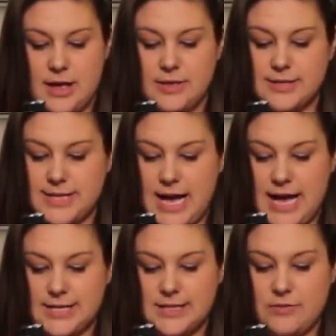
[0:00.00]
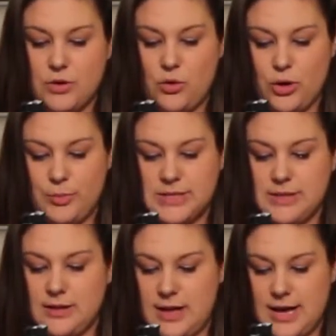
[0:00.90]
The size of the corpus
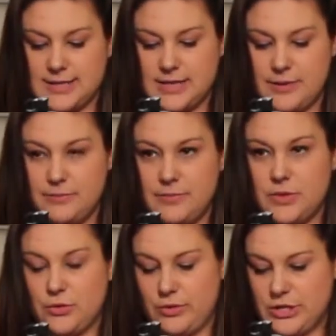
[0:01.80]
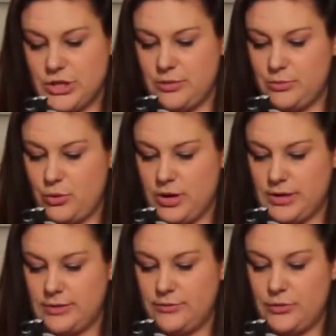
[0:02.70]
callosum, the region
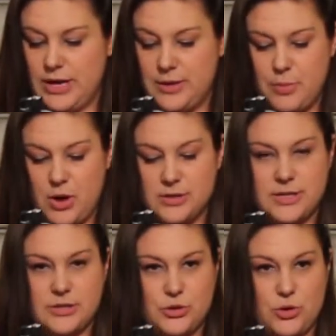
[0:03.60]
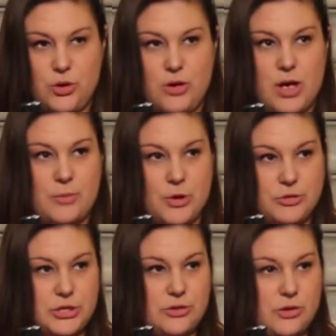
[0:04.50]
important for impulse control,
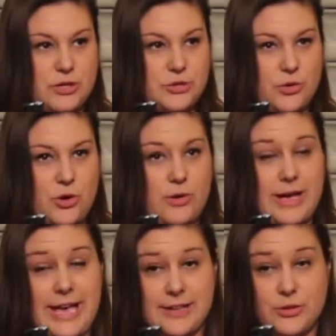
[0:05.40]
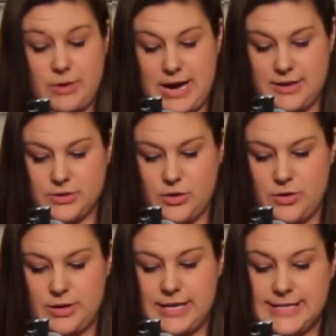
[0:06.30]
emotional control, and
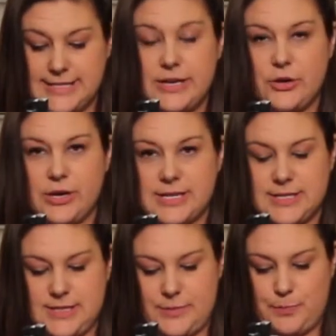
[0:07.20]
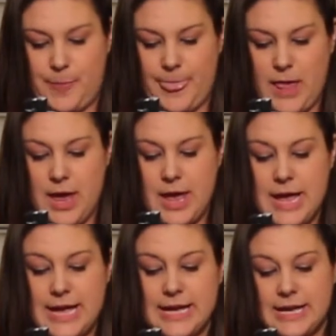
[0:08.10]
arousal, is decreased.
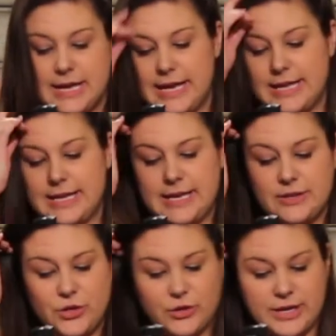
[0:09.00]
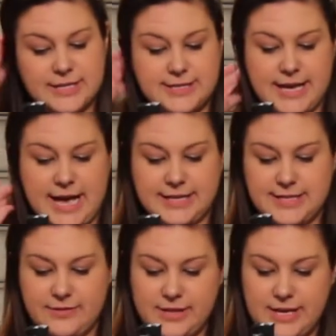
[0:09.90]
It increased the
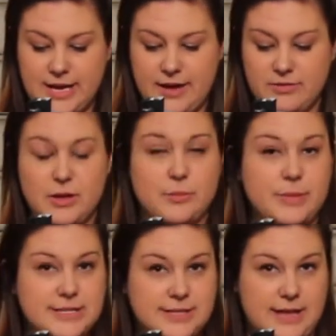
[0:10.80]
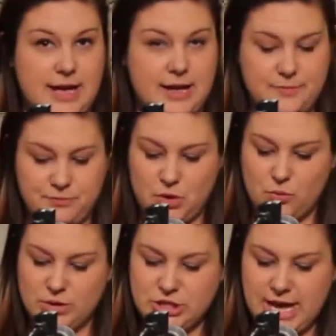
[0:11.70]
activity of the
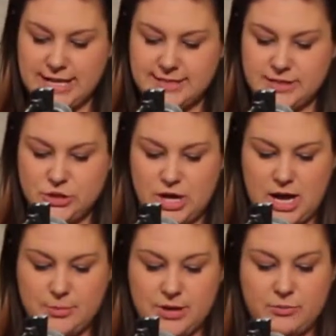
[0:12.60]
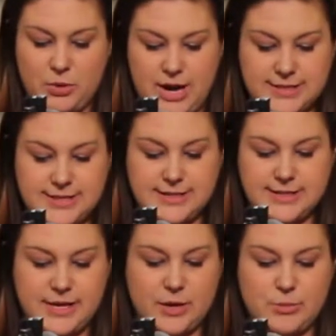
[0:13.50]
amygdala, which has the job of
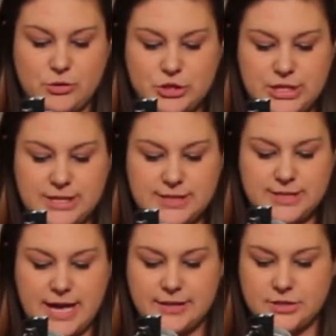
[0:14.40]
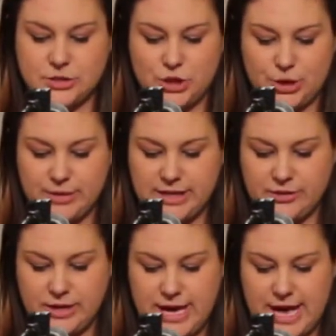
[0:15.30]
processing emotions and
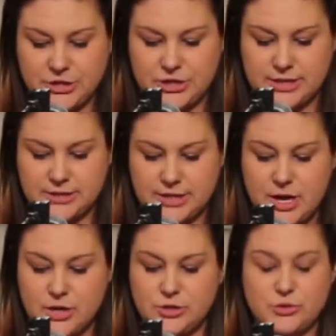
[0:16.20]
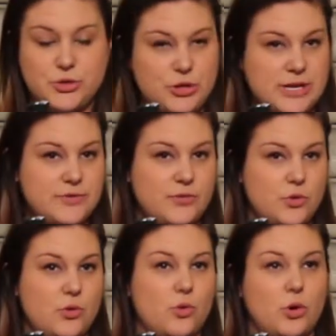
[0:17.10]
determining reactions to
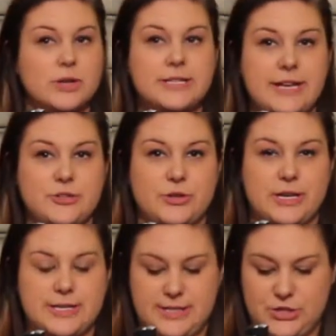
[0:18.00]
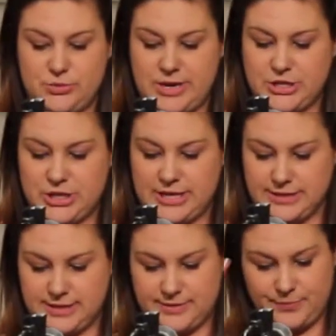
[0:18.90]
stressful or dangerous
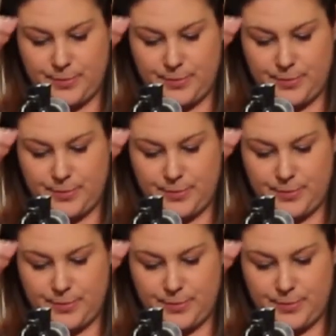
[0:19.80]
situations.